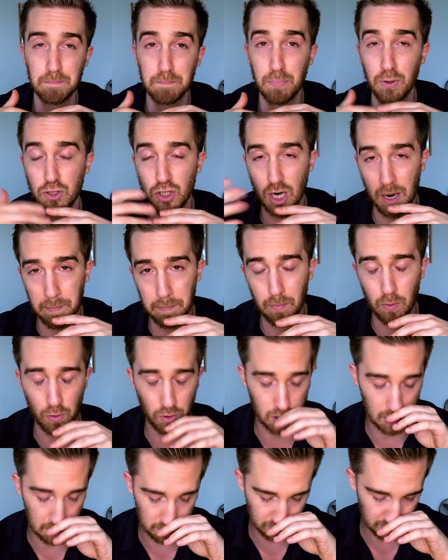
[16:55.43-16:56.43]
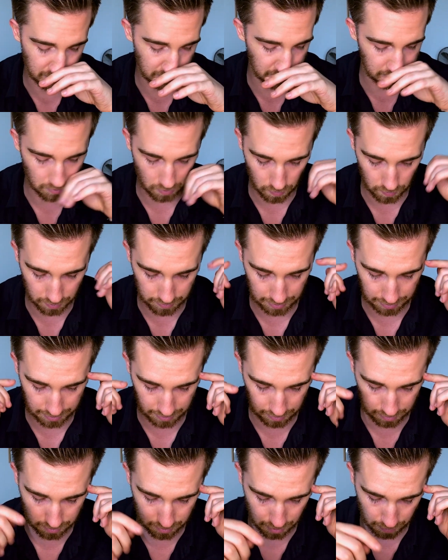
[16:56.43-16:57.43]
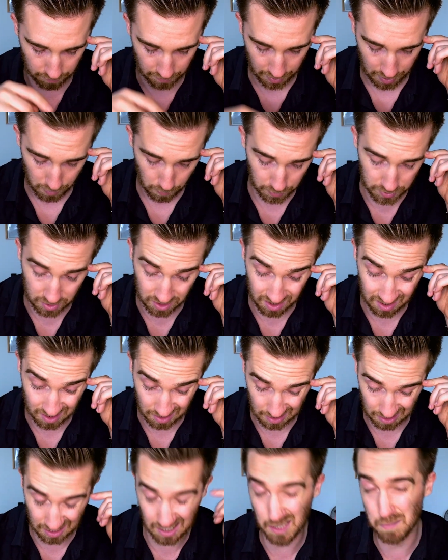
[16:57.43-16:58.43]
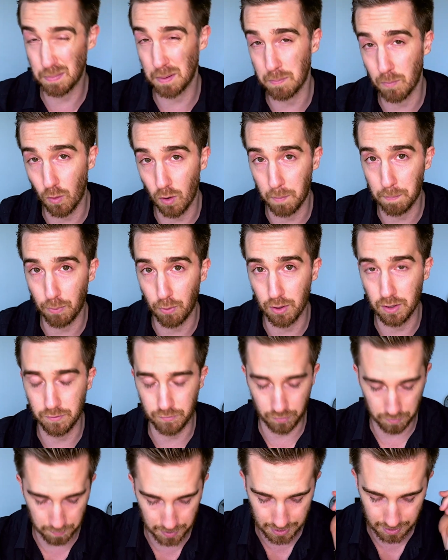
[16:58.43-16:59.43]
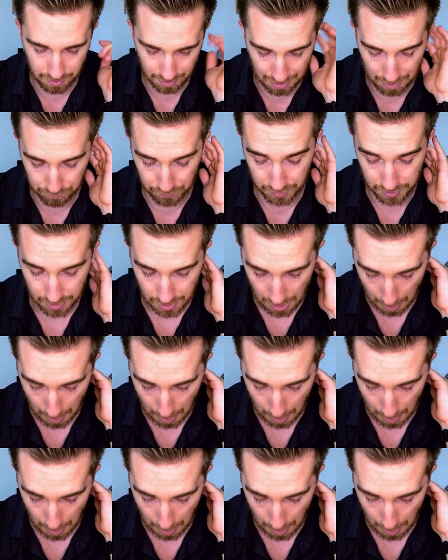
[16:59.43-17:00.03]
push out more content, all of that kind of stuff, which is still a little bit more important for me than having